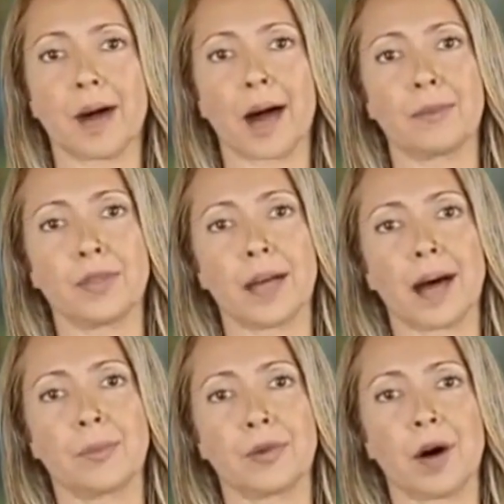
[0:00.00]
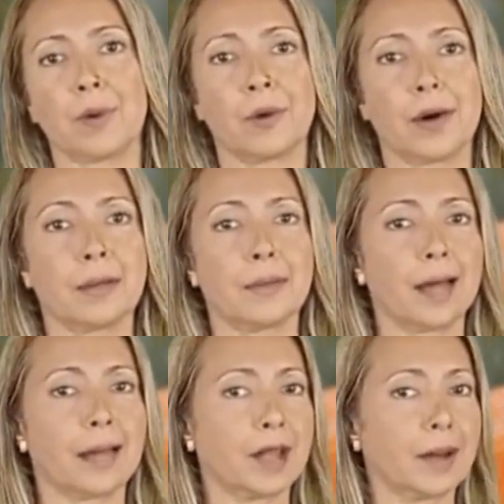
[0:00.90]
Half a cup of okra
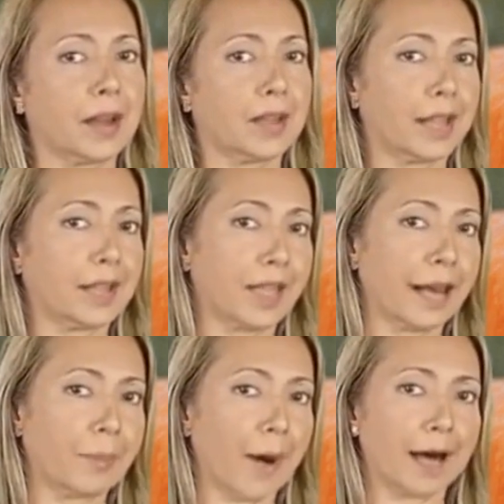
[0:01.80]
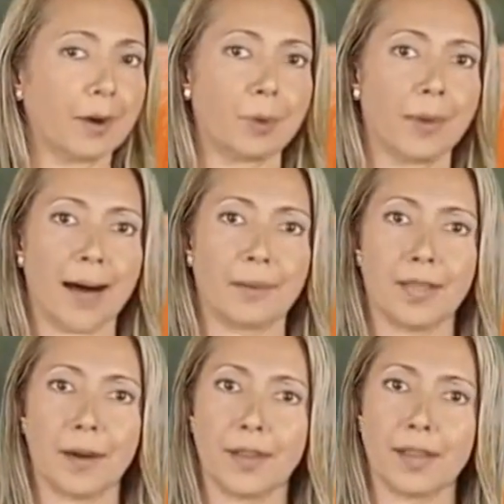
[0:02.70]
can give you 16
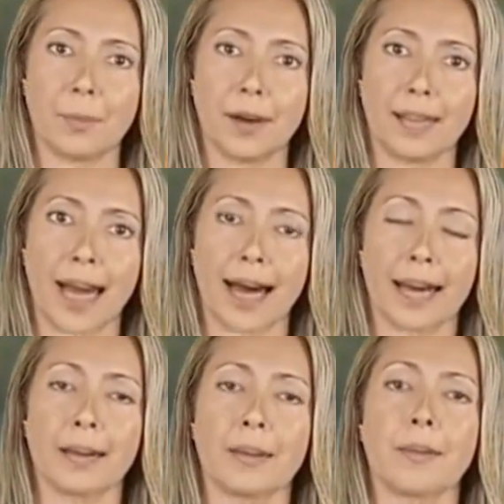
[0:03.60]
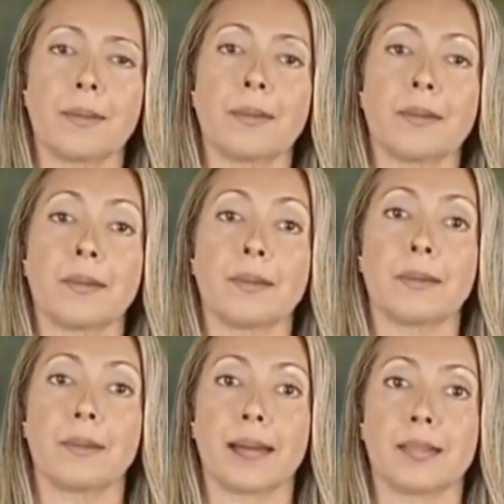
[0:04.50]
micrograms of vitamin K.
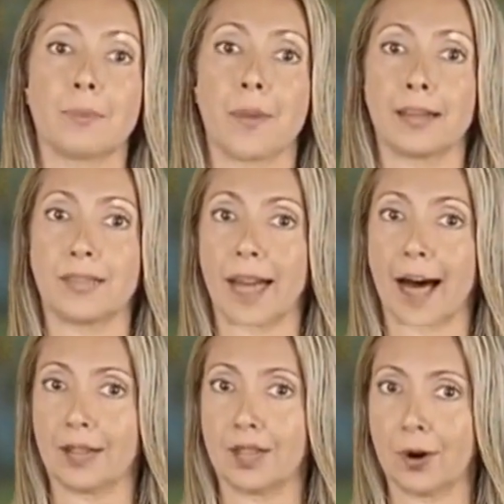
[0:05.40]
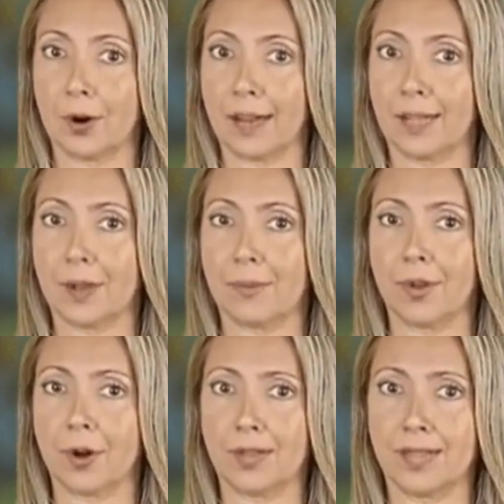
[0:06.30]
It's a must-add to your list of
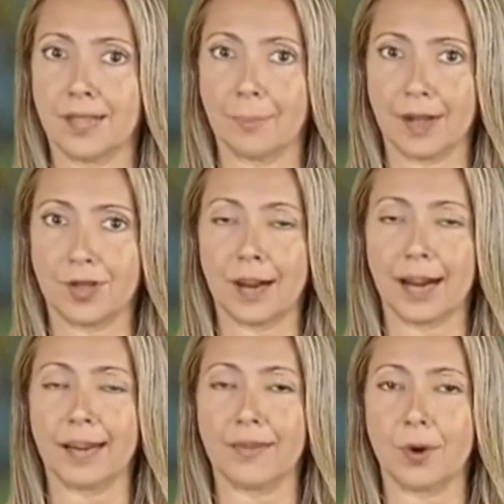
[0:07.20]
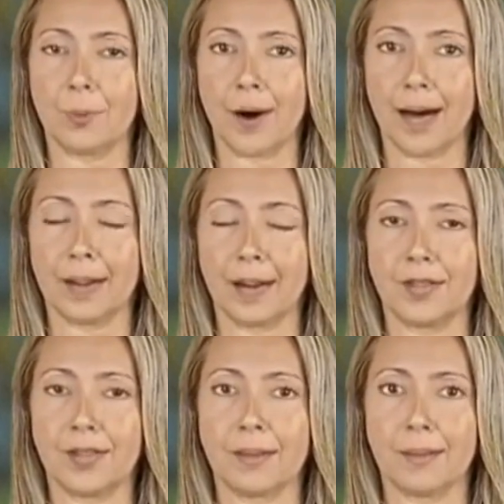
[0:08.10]
foods, especially if you're
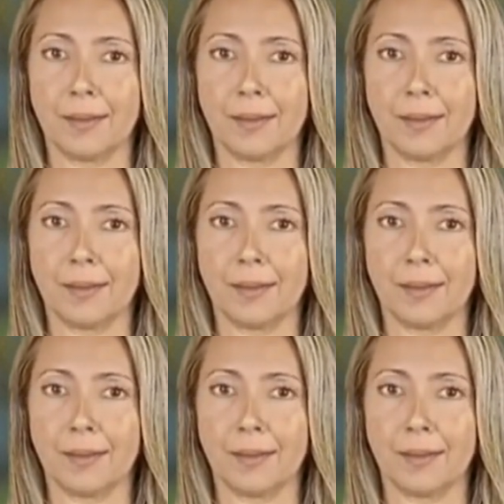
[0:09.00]
pregnant.